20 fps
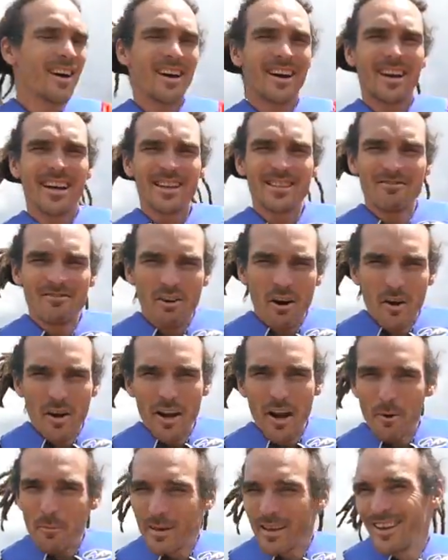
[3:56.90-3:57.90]
I guess
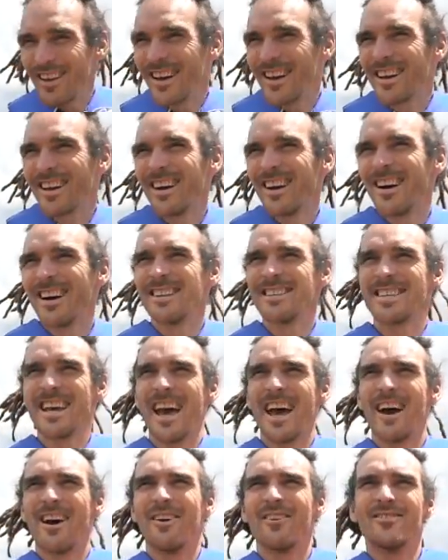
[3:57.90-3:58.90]
growing up in like a
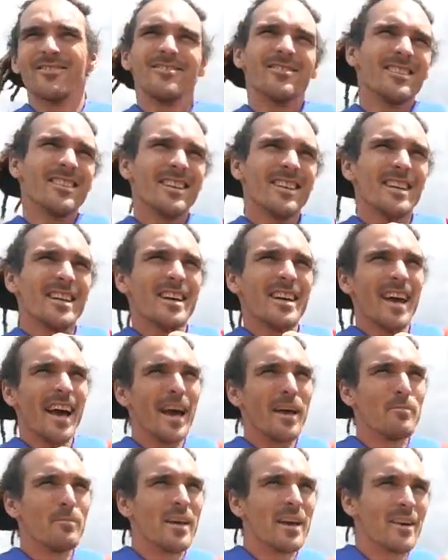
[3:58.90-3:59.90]
town
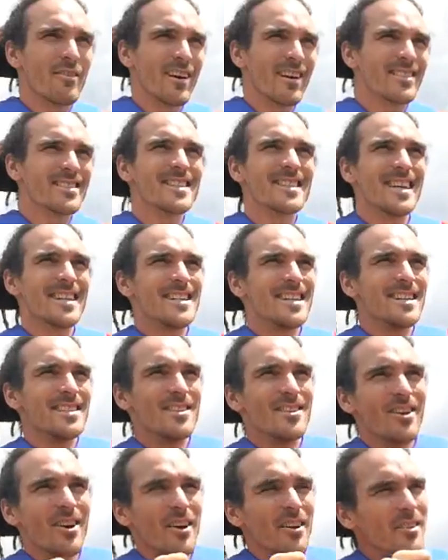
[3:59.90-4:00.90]
and being around
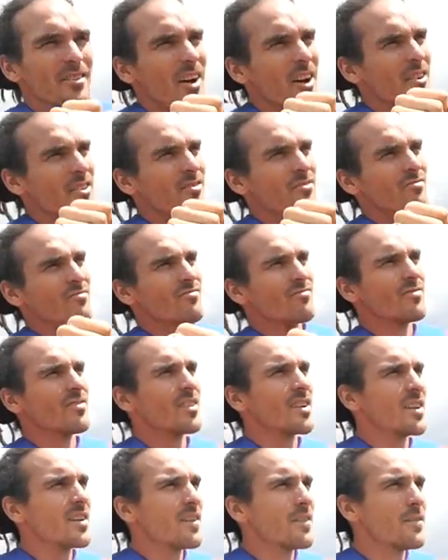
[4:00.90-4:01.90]
cities, you kind of don't
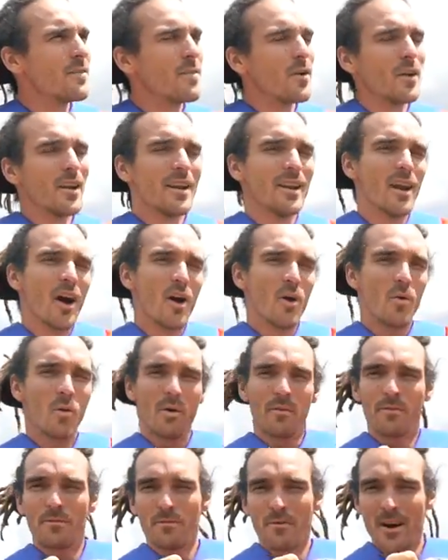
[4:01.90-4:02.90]
fully know
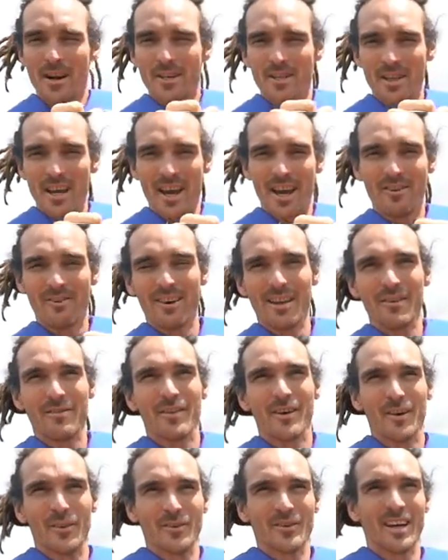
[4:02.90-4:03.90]
what fresh air really
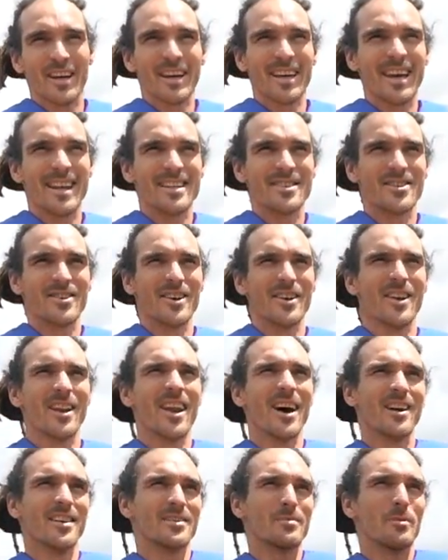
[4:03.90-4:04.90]
feels like entering your
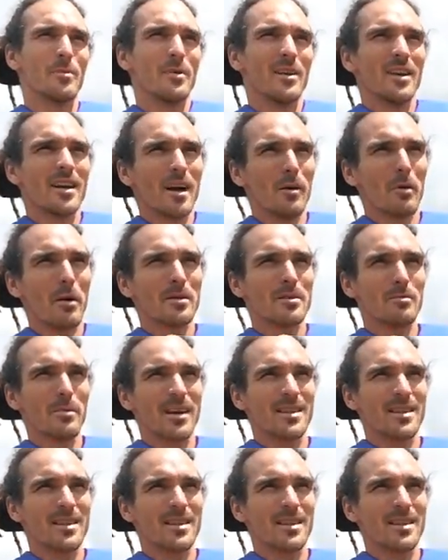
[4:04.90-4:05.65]
lungs. But when you come out to